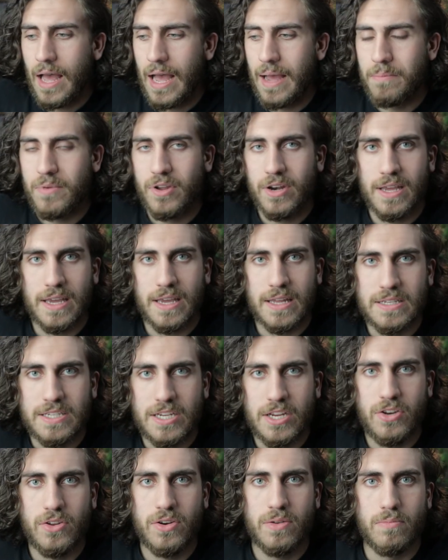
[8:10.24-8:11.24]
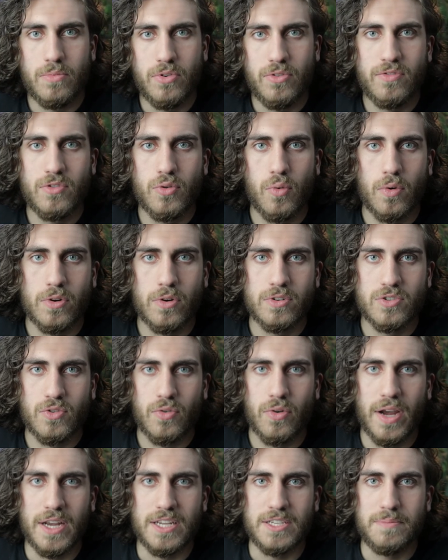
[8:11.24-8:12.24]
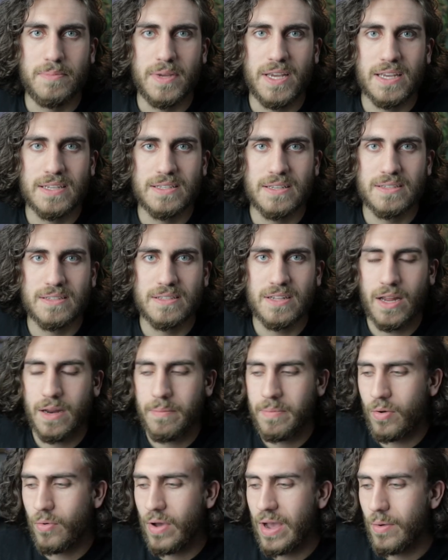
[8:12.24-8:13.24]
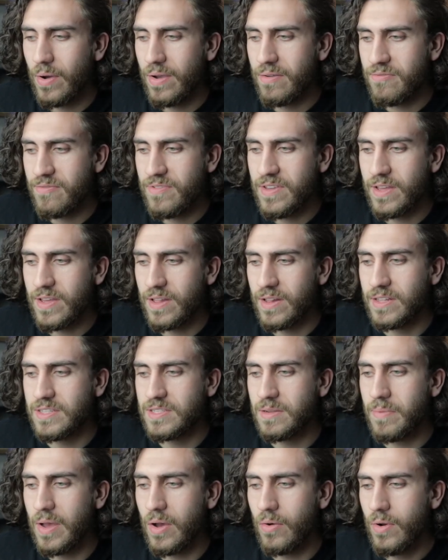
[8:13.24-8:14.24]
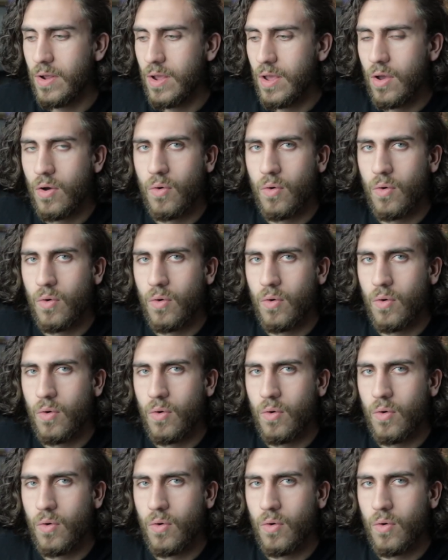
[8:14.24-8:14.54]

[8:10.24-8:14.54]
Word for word: I'm going to continue to move towards Christ because it's not about how I feel, it's about